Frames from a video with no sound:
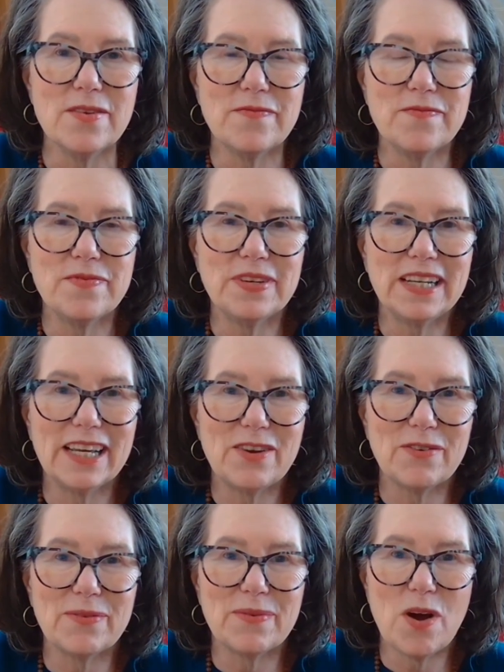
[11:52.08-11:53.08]
feel like
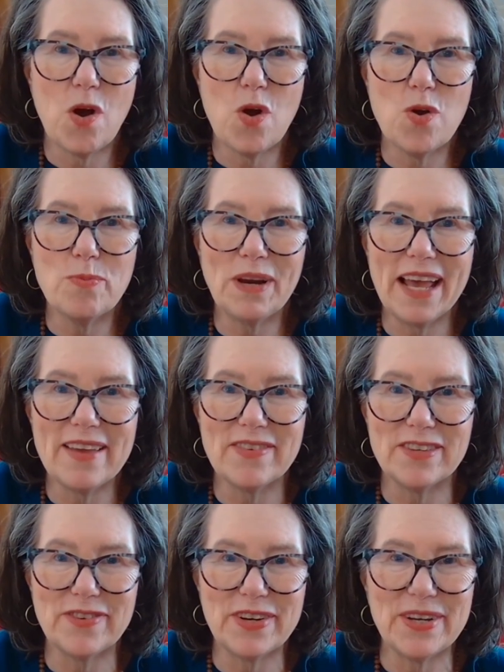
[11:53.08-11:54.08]
your home life is
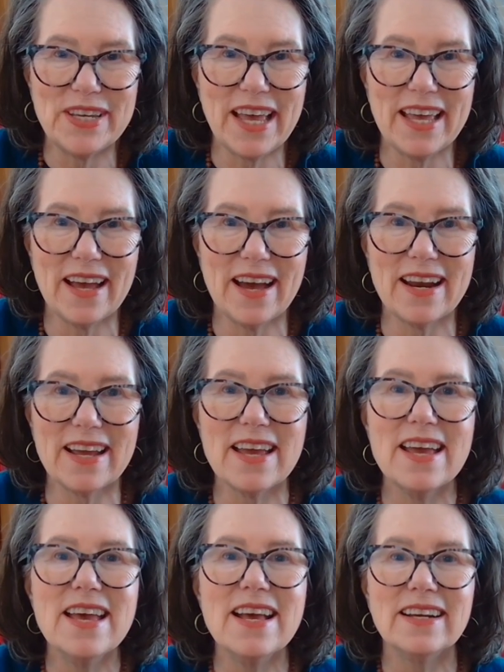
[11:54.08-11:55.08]
very chaotic,
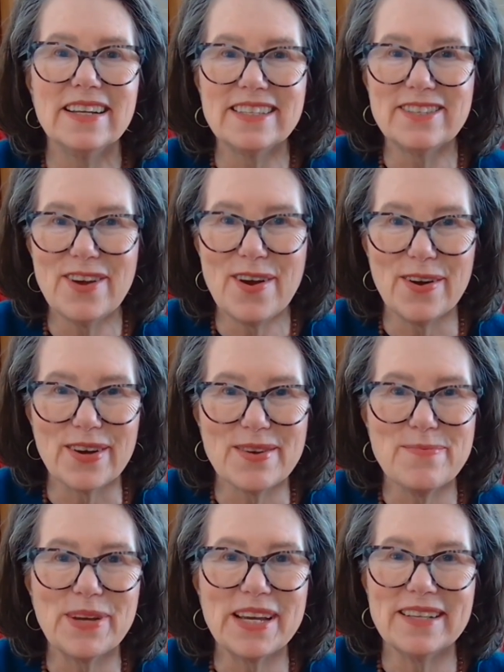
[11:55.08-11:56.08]
let's talk,
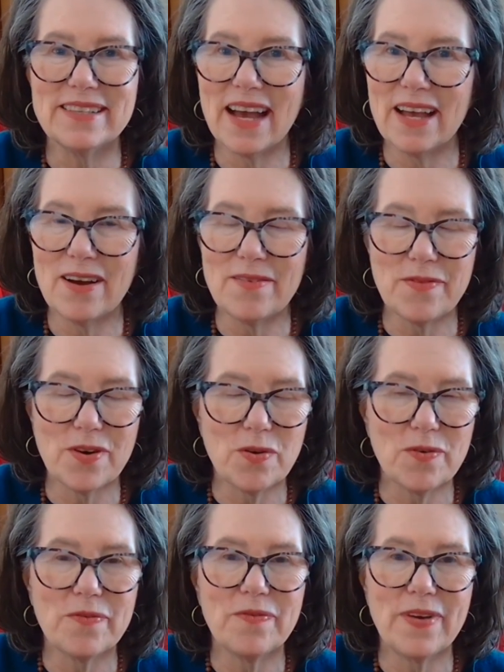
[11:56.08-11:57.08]
because I offer a
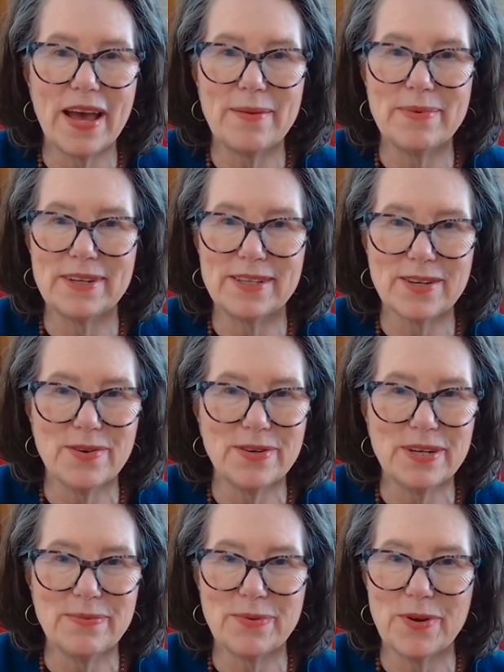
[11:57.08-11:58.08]
fabulous
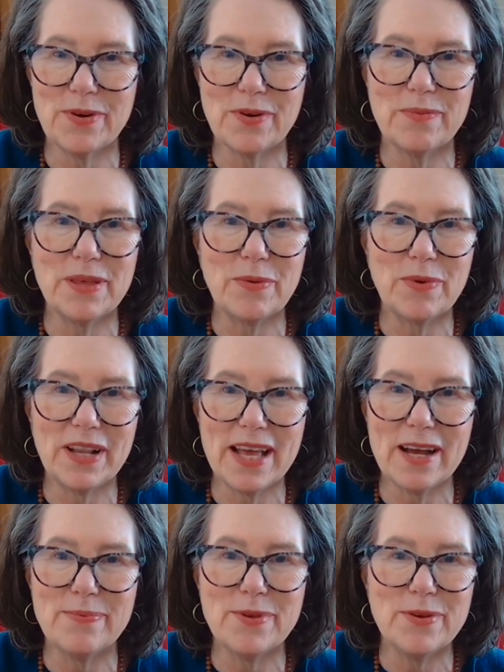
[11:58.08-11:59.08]
coaching program that will
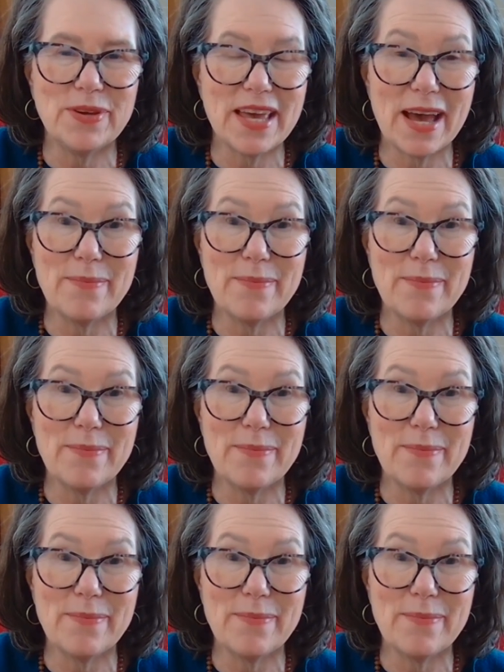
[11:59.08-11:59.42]
help you get